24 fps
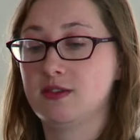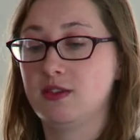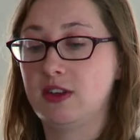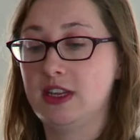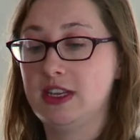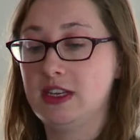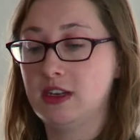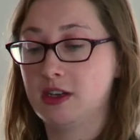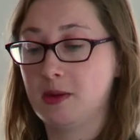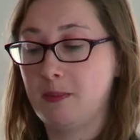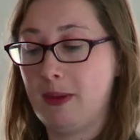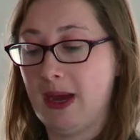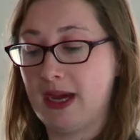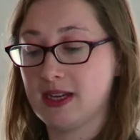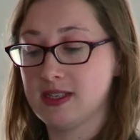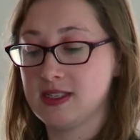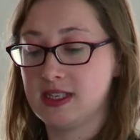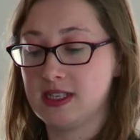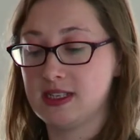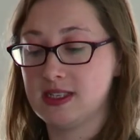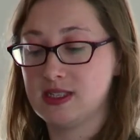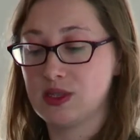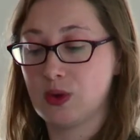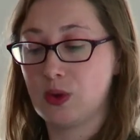of legal
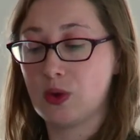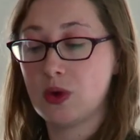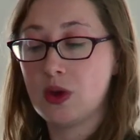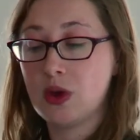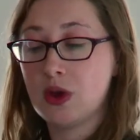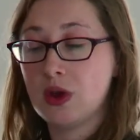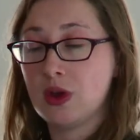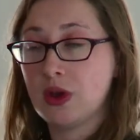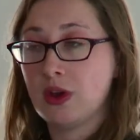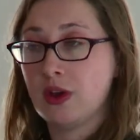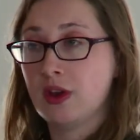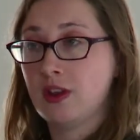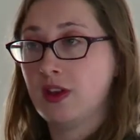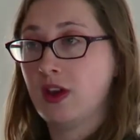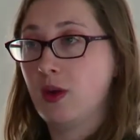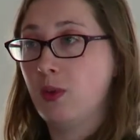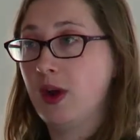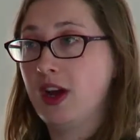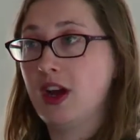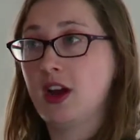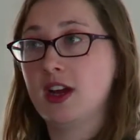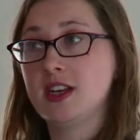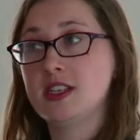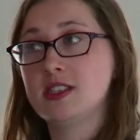capacity. So
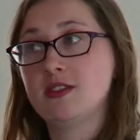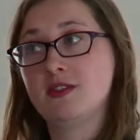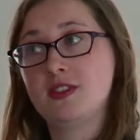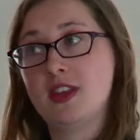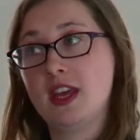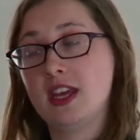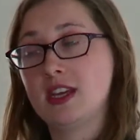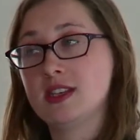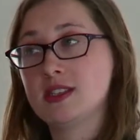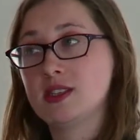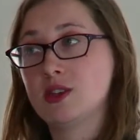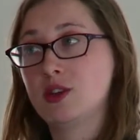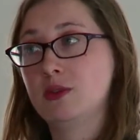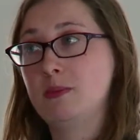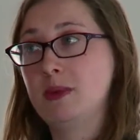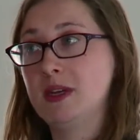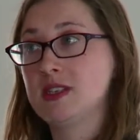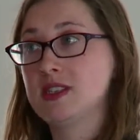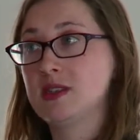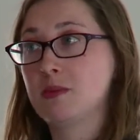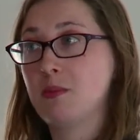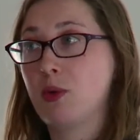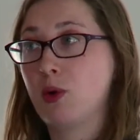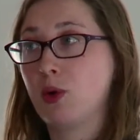what kinds of things could be a
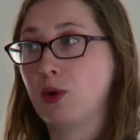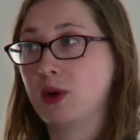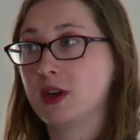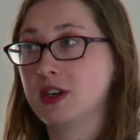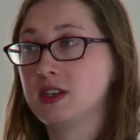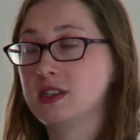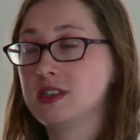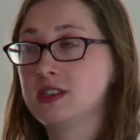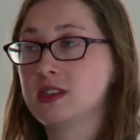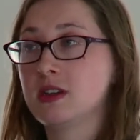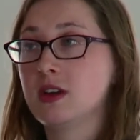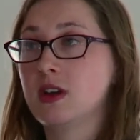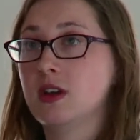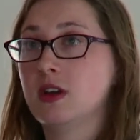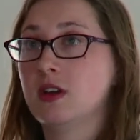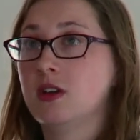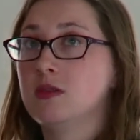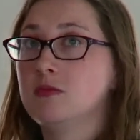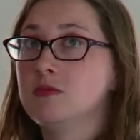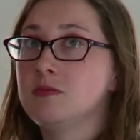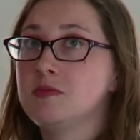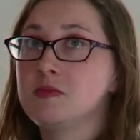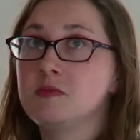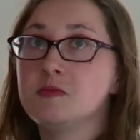support?
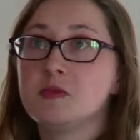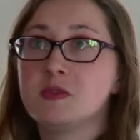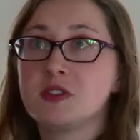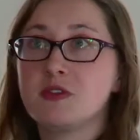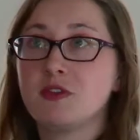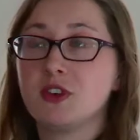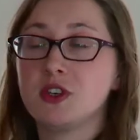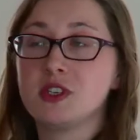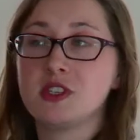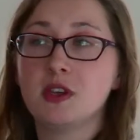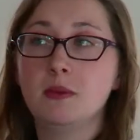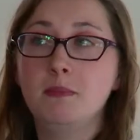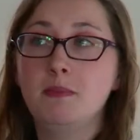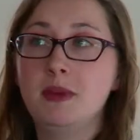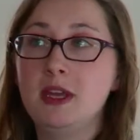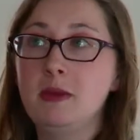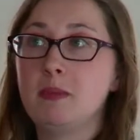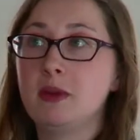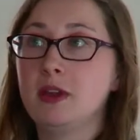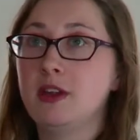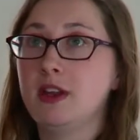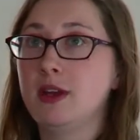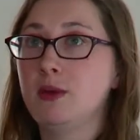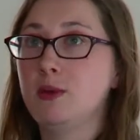For some
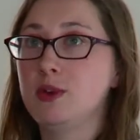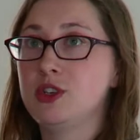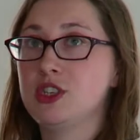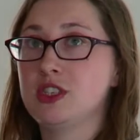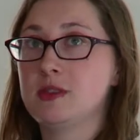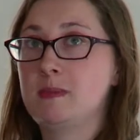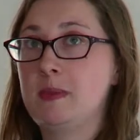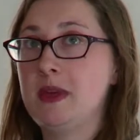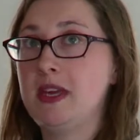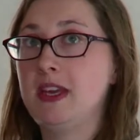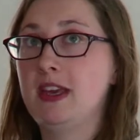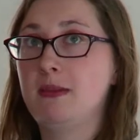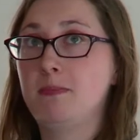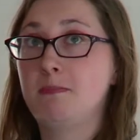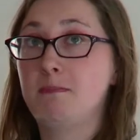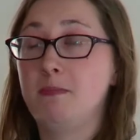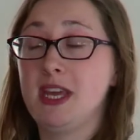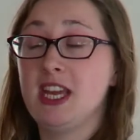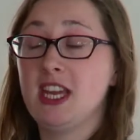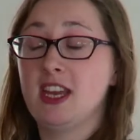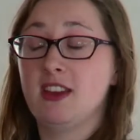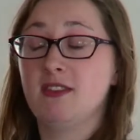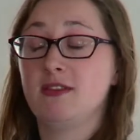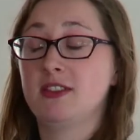people, it would just be
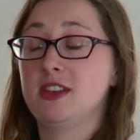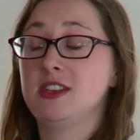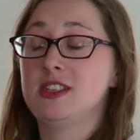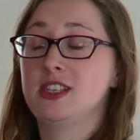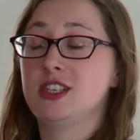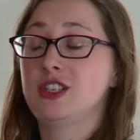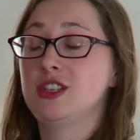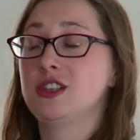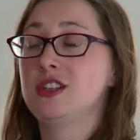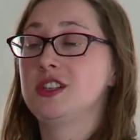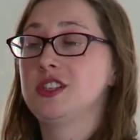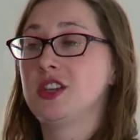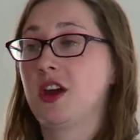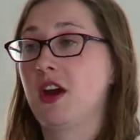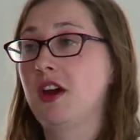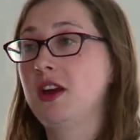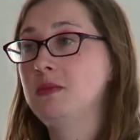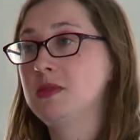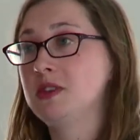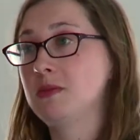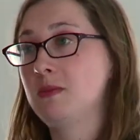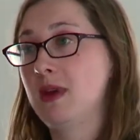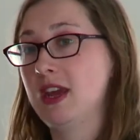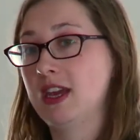being given additional
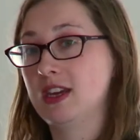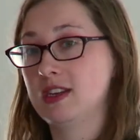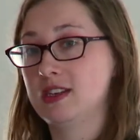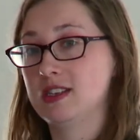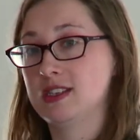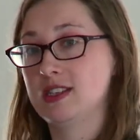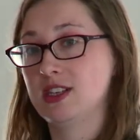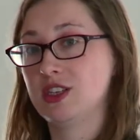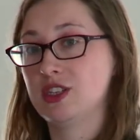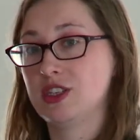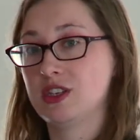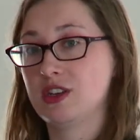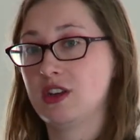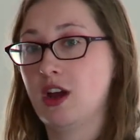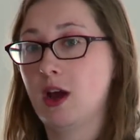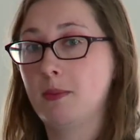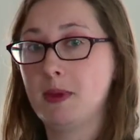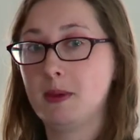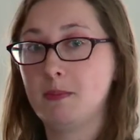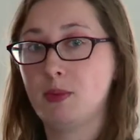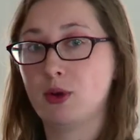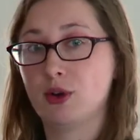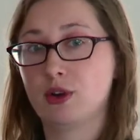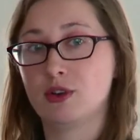time to make a decision, not
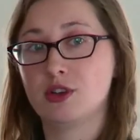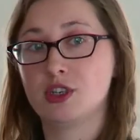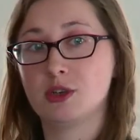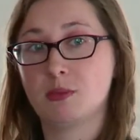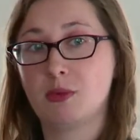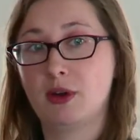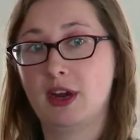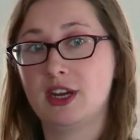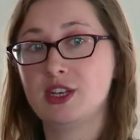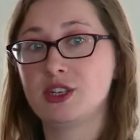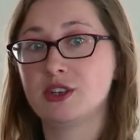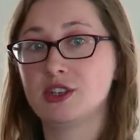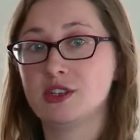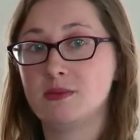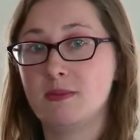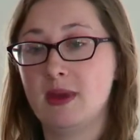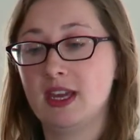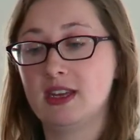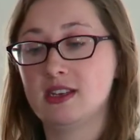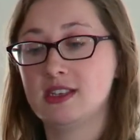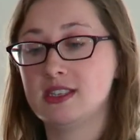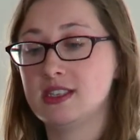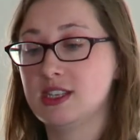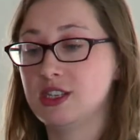being put under pressure to
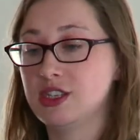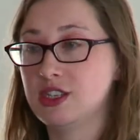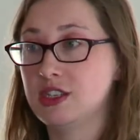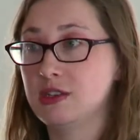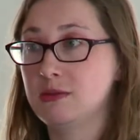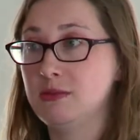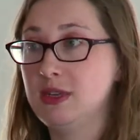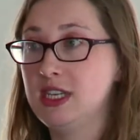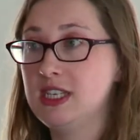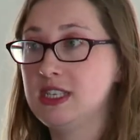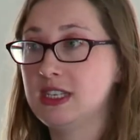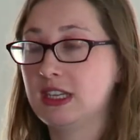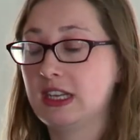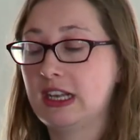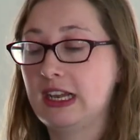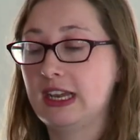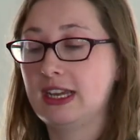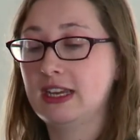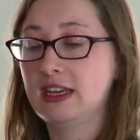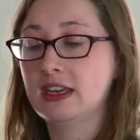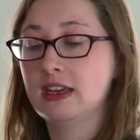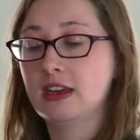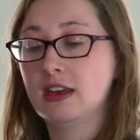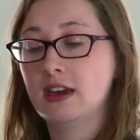make a decision
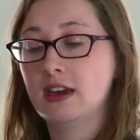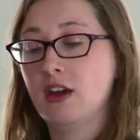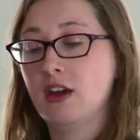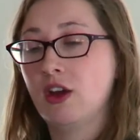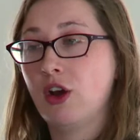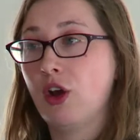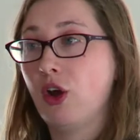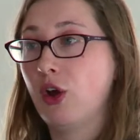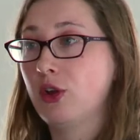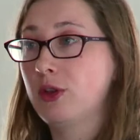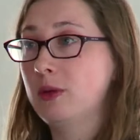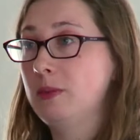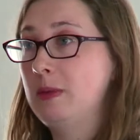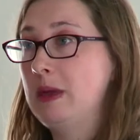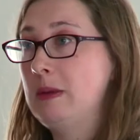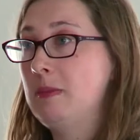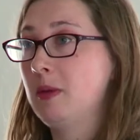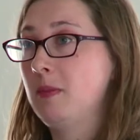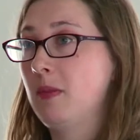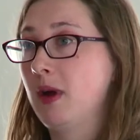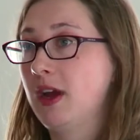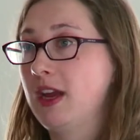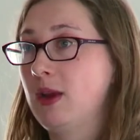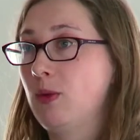immediately. Other
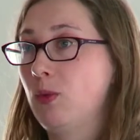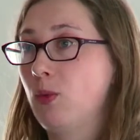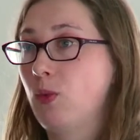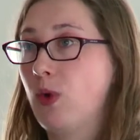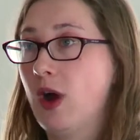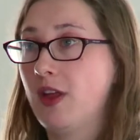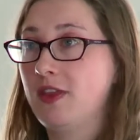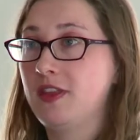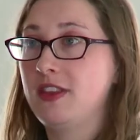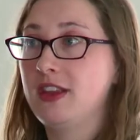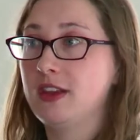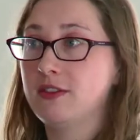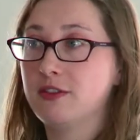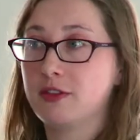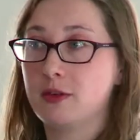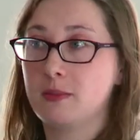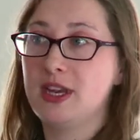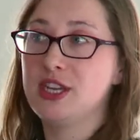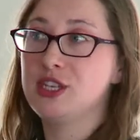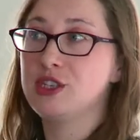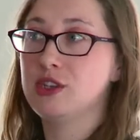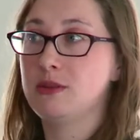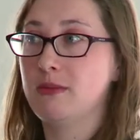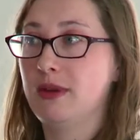people might want the
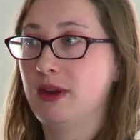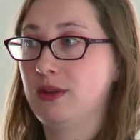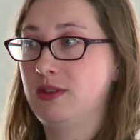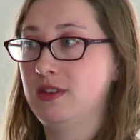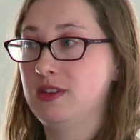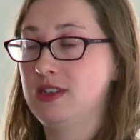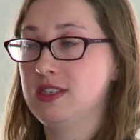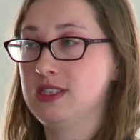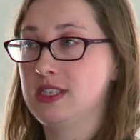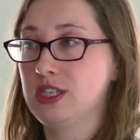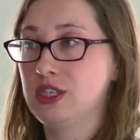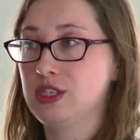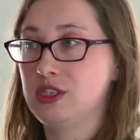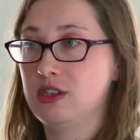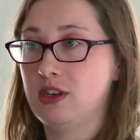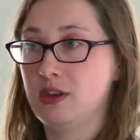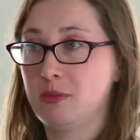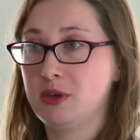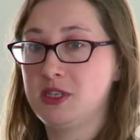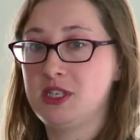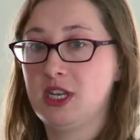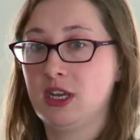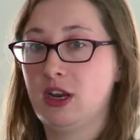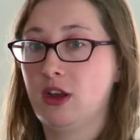information about the decision in a
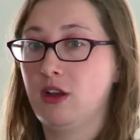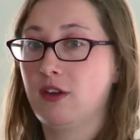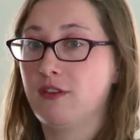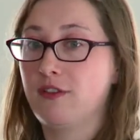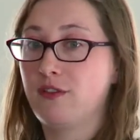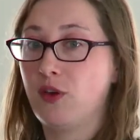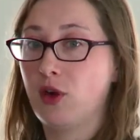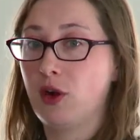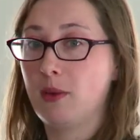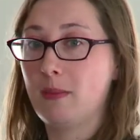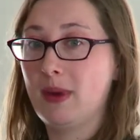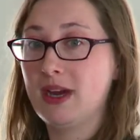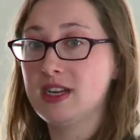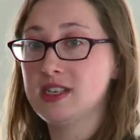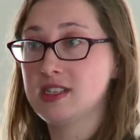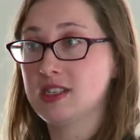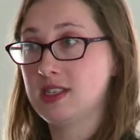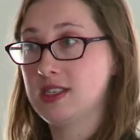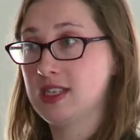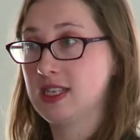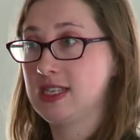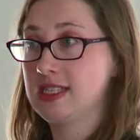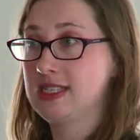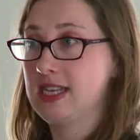particular format
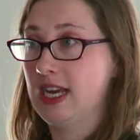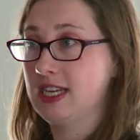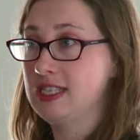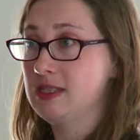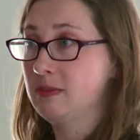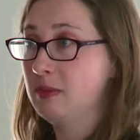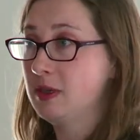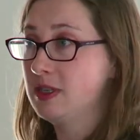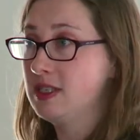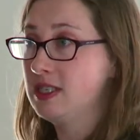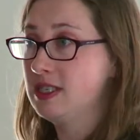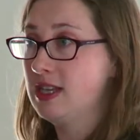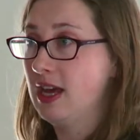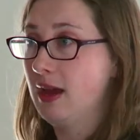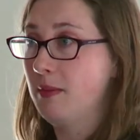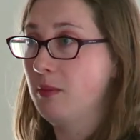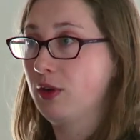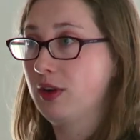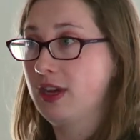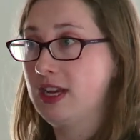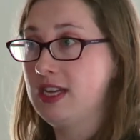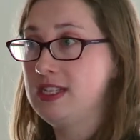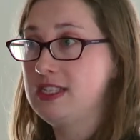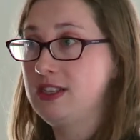that's accessible to them
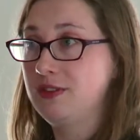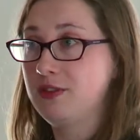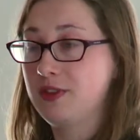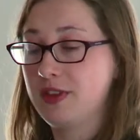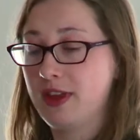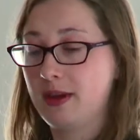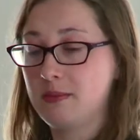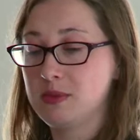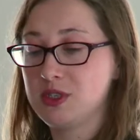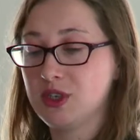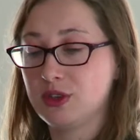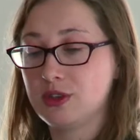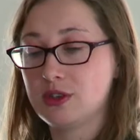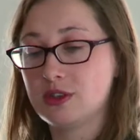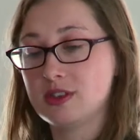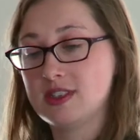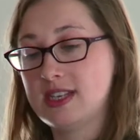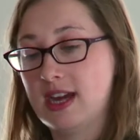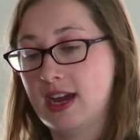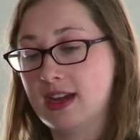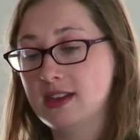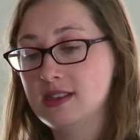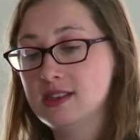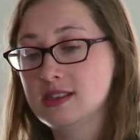or easy for them to
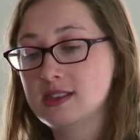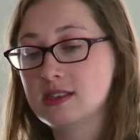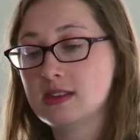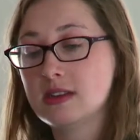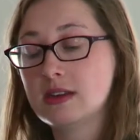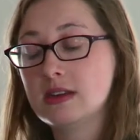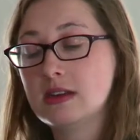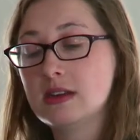understand.